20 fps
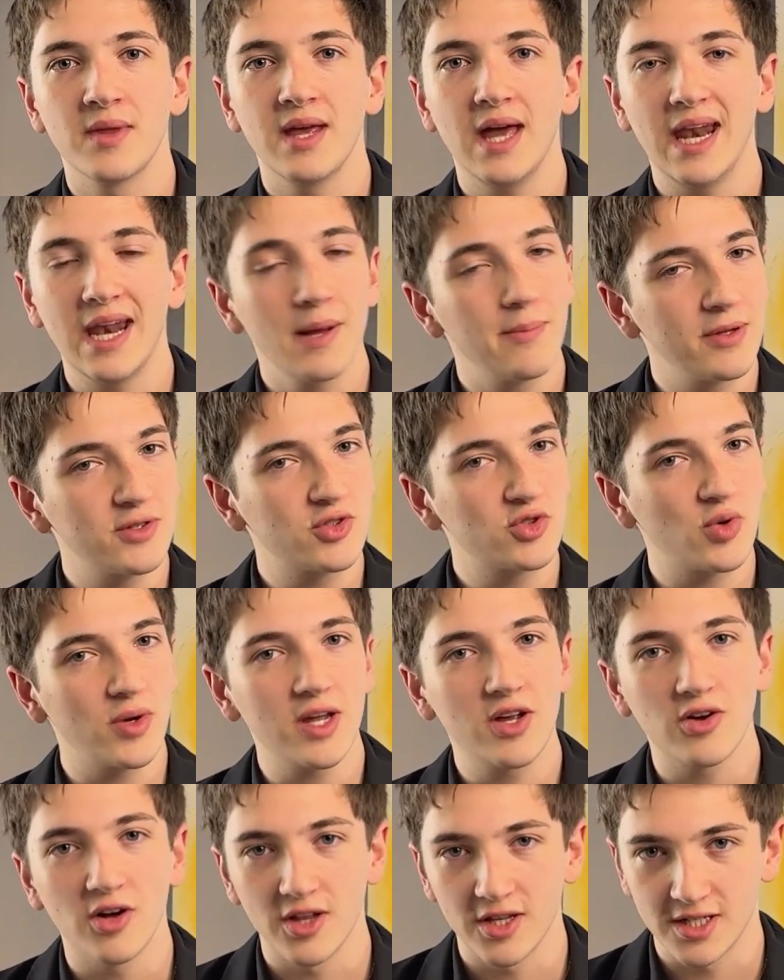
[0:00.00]
And I applied to 20
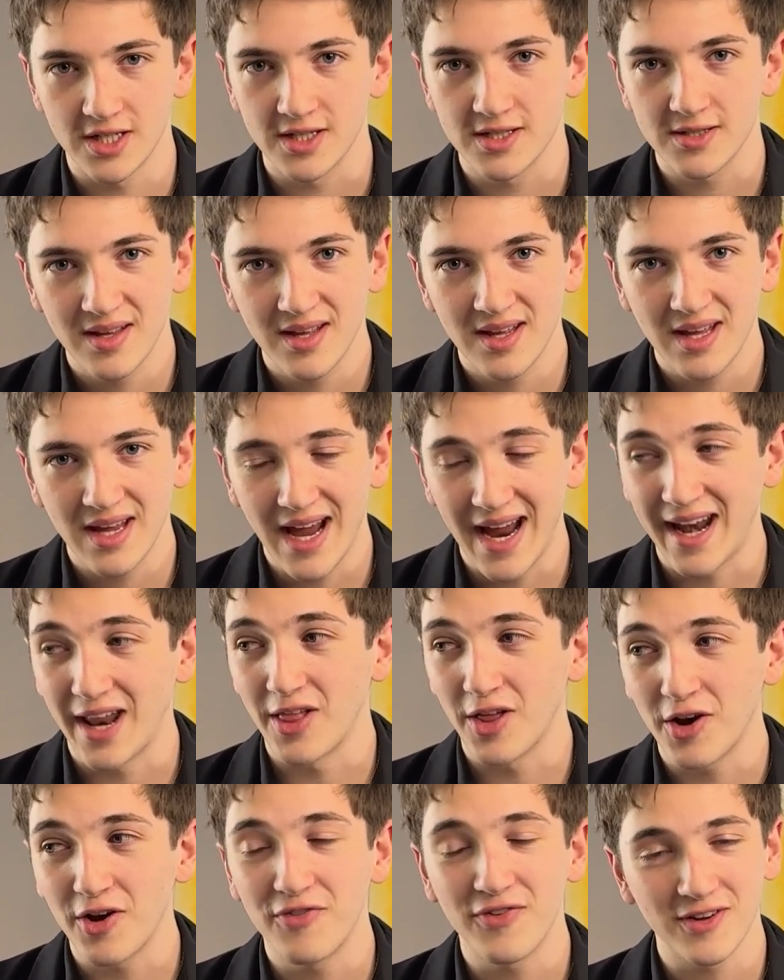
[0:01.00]
colleges. And a
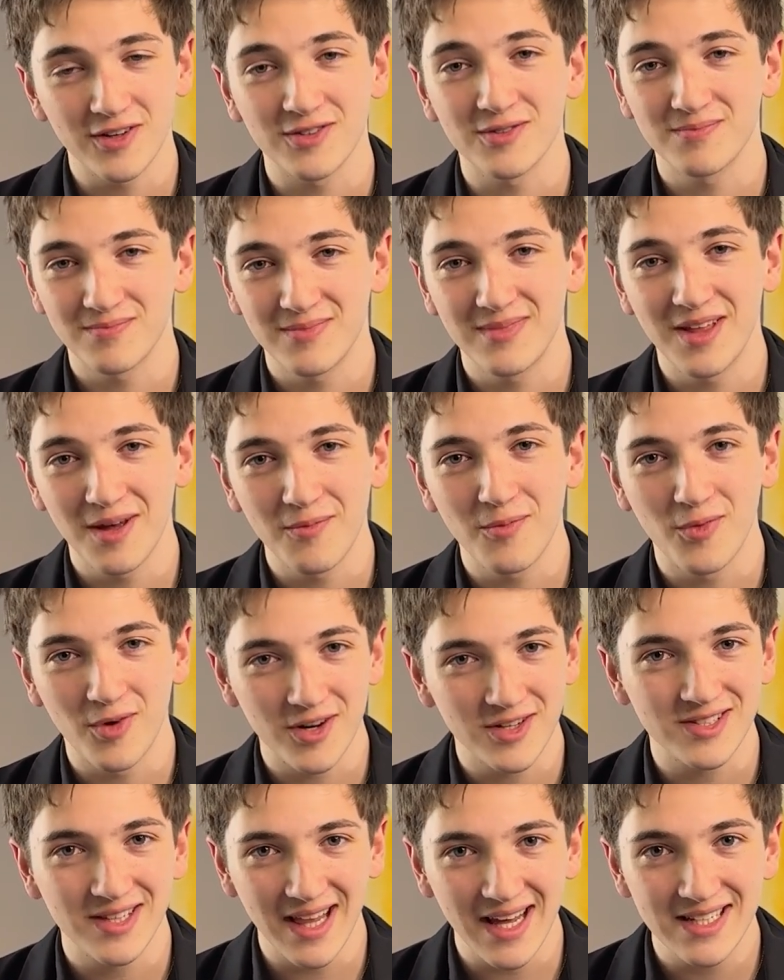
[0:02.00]
lot of them were
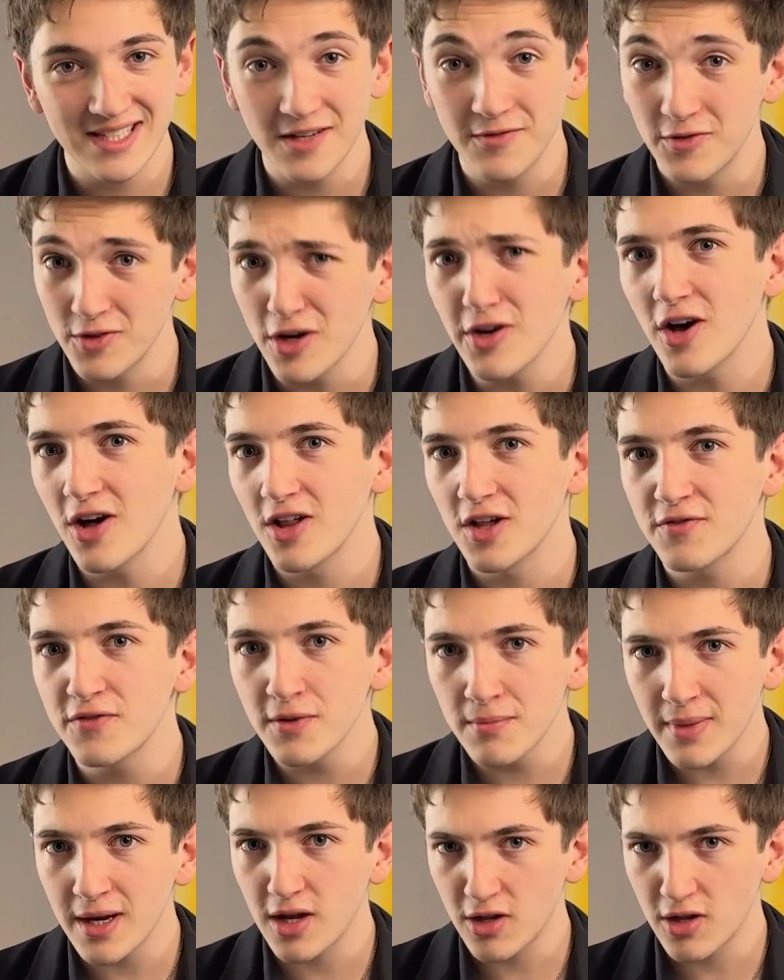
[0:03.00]
selective, not all of them, but a